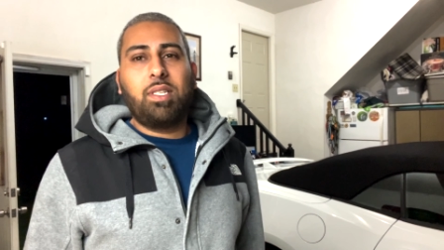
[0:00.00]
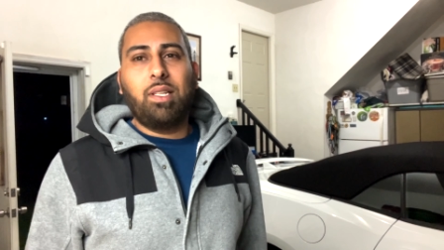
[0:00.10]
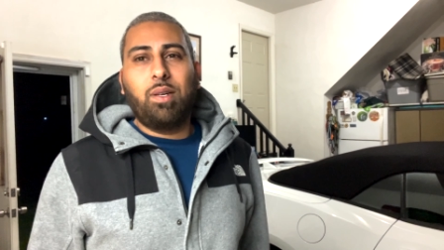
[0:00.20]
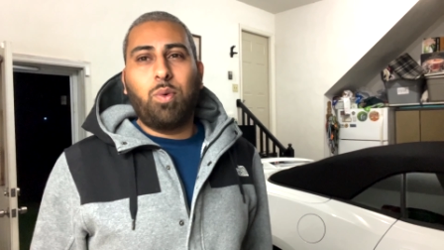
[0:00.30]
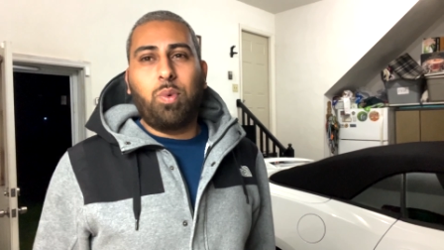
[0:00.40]
a
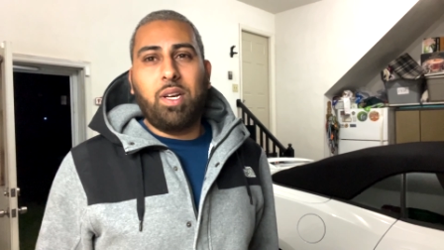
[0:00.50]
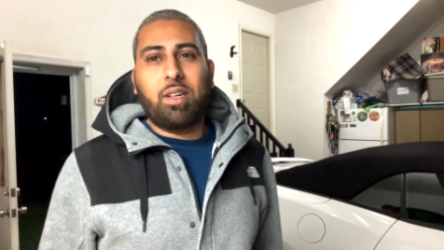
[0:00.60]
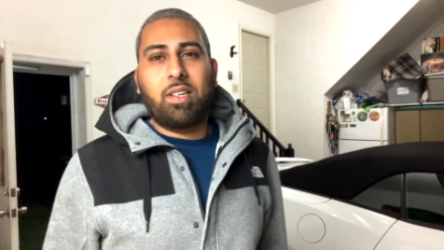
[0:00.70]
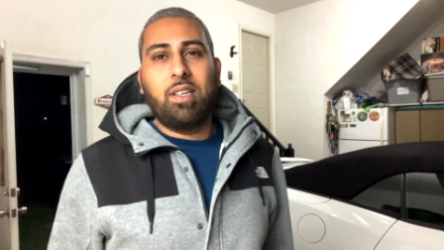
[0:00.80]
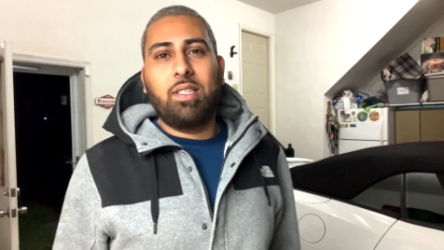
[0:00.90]
little
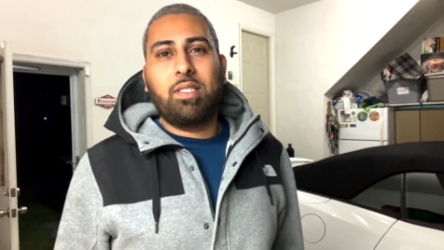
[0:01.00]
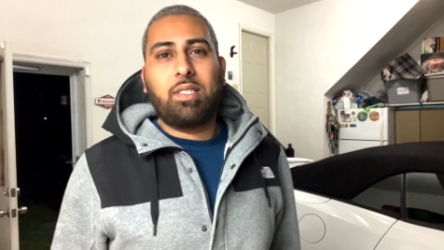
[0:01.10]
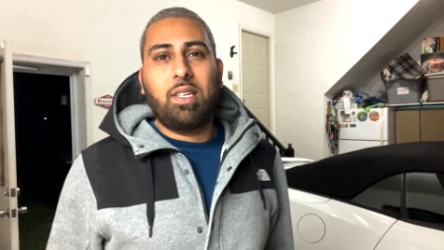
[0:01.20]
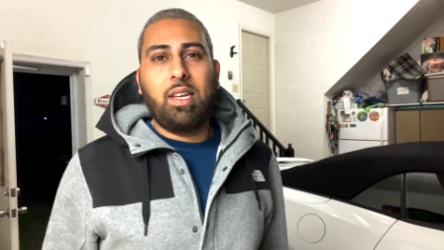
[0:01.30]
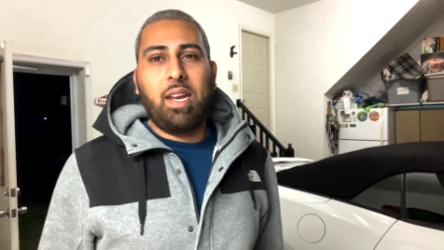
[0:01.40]
weird
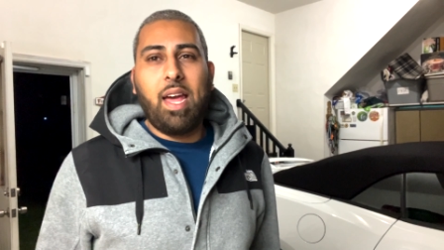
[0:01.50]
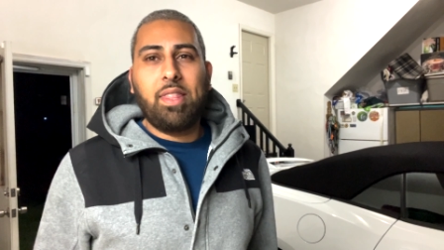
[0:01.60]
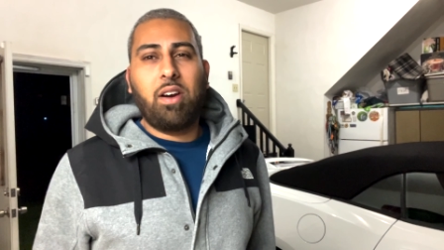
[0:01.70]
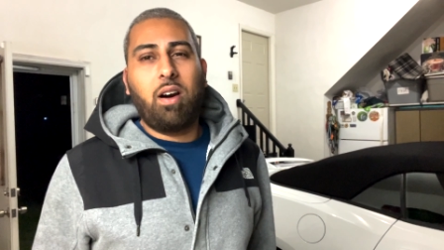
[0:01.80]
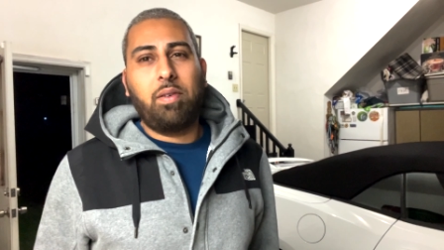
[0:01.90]
because it had
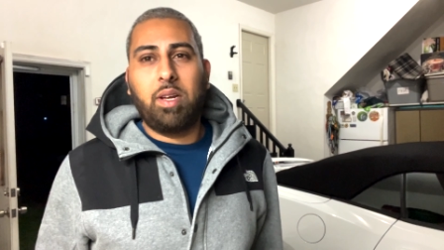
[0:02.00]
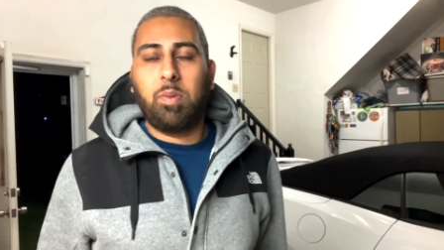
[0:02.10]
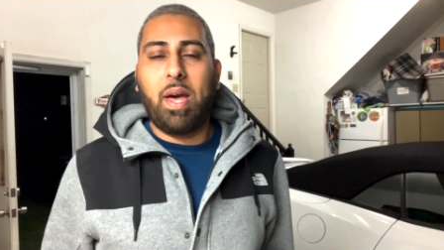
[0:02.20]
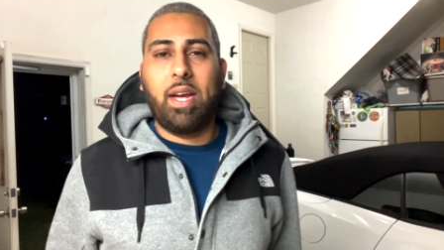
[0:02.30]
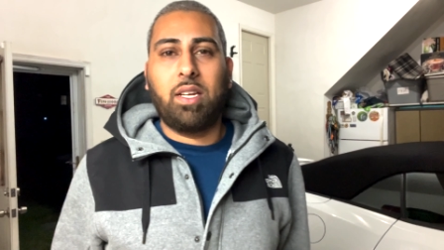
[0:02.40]
the RS
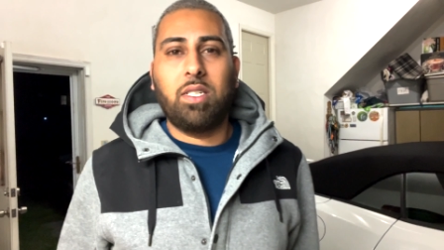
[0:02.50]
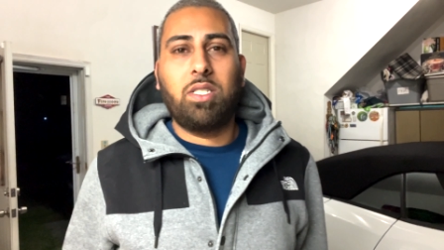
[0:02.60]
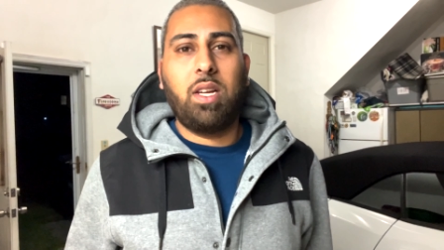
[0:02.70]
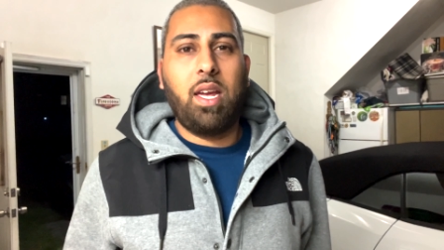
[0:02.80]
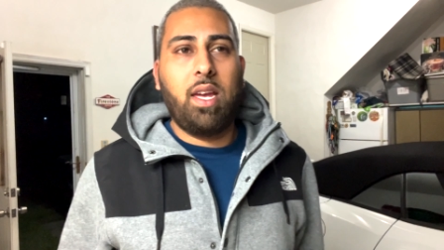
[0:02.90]

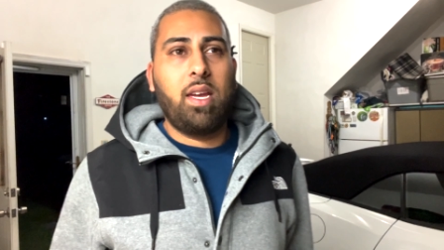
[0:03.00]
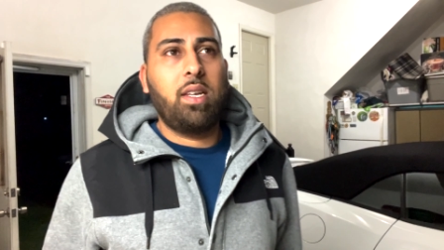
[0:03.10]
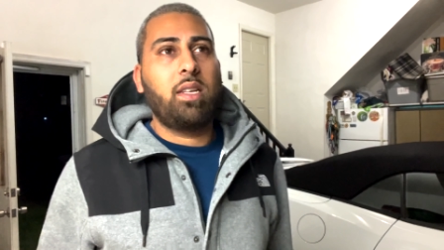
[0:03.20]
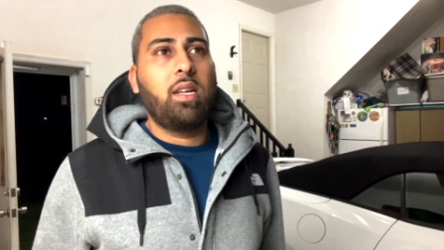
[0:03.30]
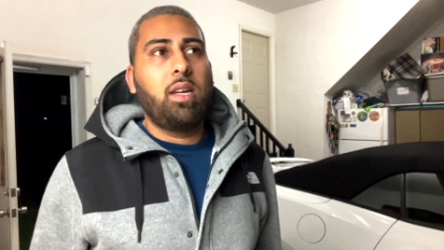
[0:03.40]
package
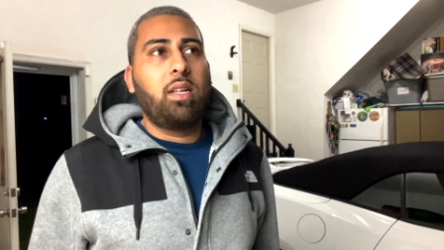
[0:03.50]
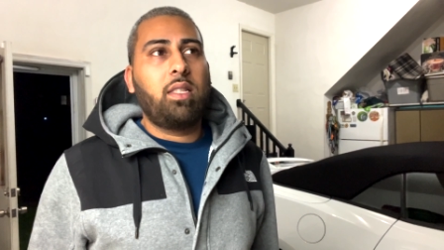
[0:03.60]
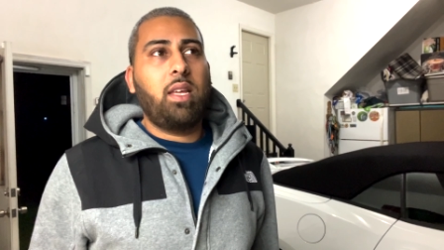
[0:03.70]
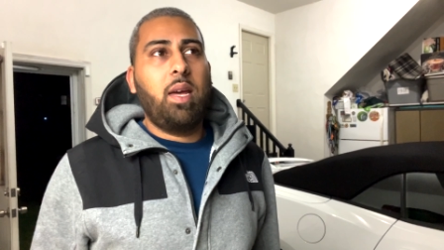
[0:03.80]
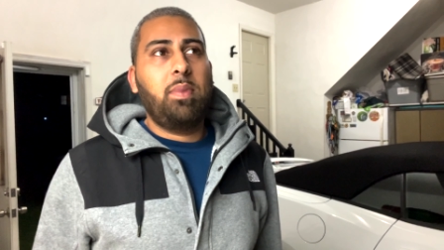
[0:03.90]
and
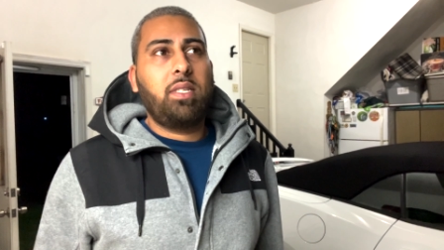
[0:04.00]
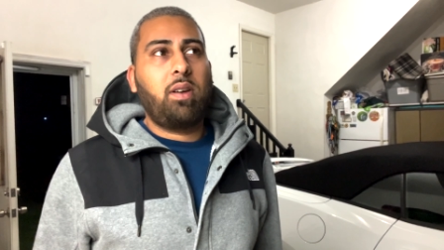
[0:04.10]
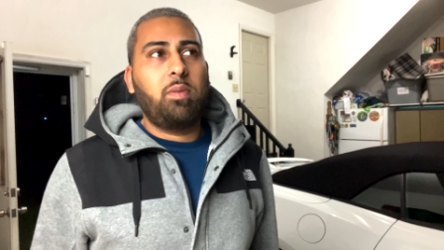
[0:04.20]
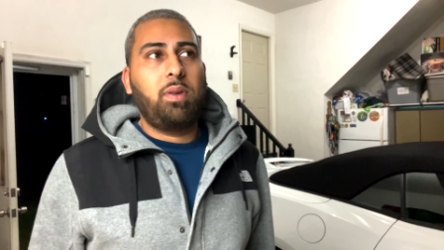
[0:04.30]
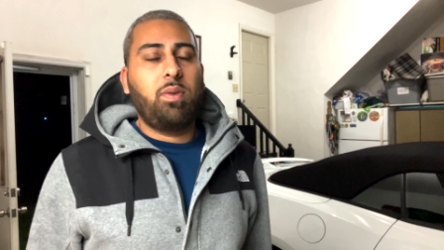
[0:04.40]
the
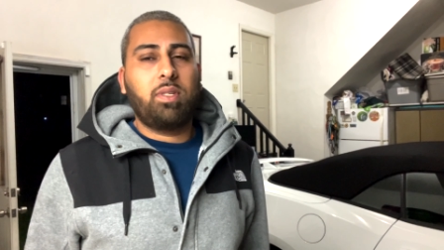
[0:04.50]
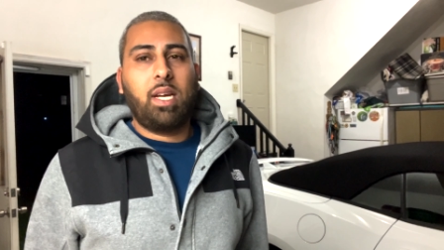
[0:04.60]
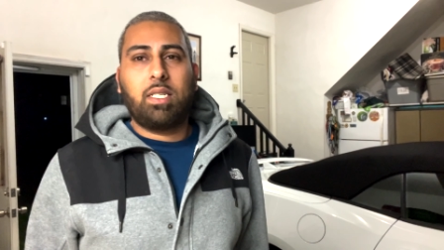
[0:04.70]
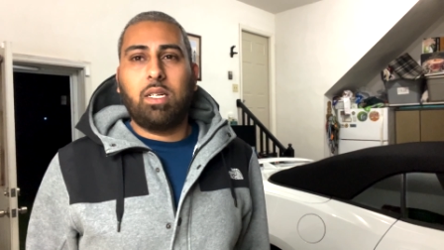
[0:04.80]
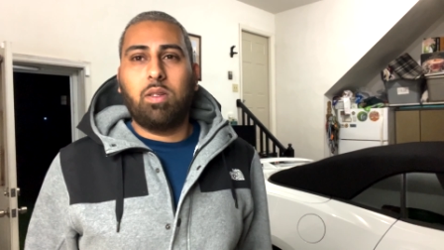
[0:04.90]
MSRP was
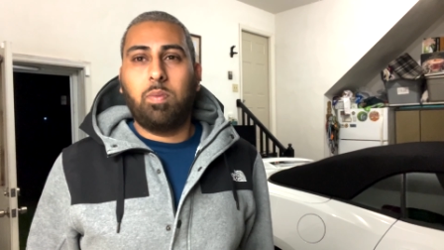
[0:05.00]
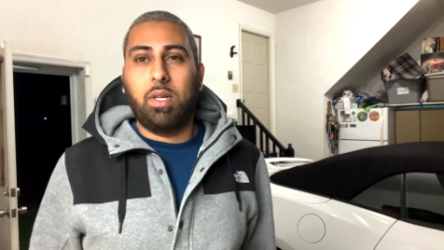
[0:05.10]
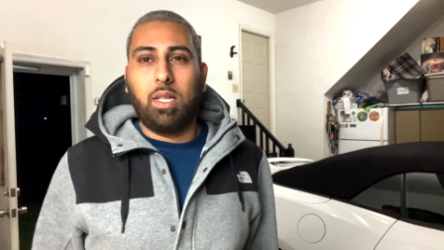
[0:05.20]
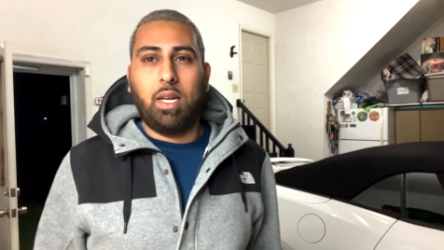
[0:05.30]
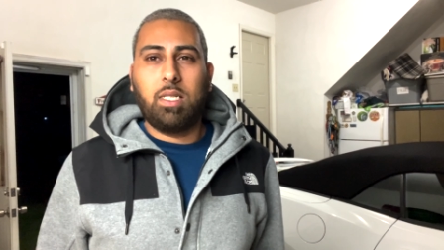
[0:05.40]
actually a little bit
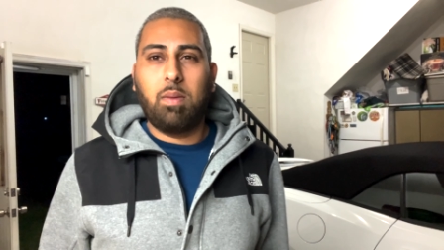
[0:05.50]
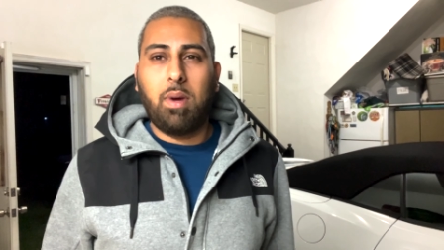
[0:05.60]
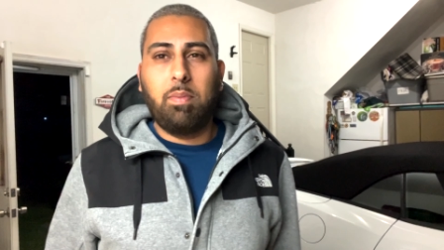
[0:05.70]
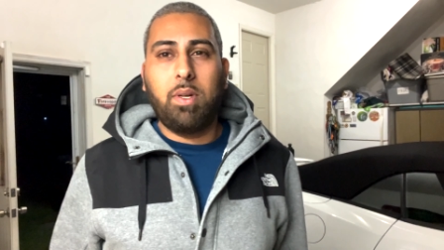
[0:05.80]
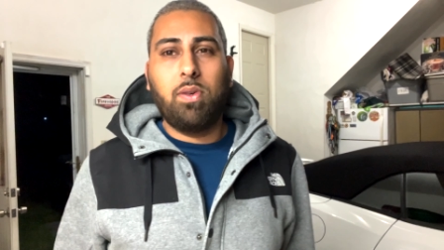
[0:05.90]
less than
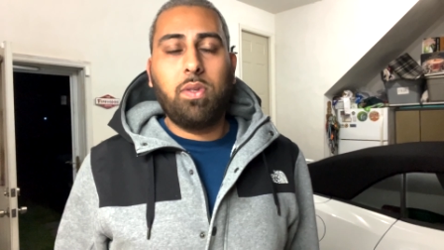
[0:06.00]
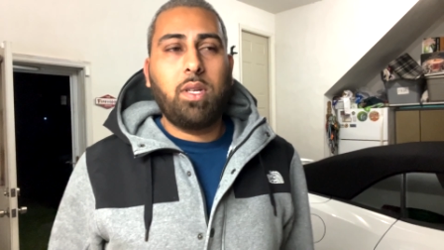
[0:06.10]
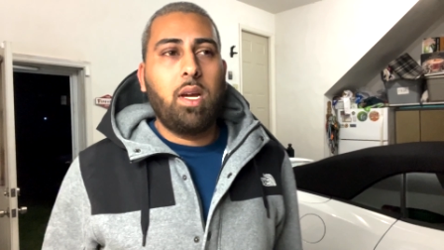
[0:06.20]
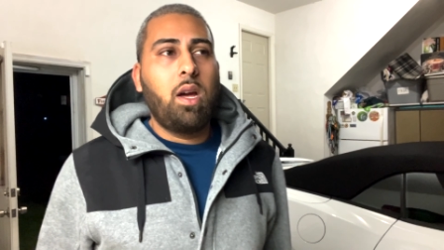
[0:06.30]
my build.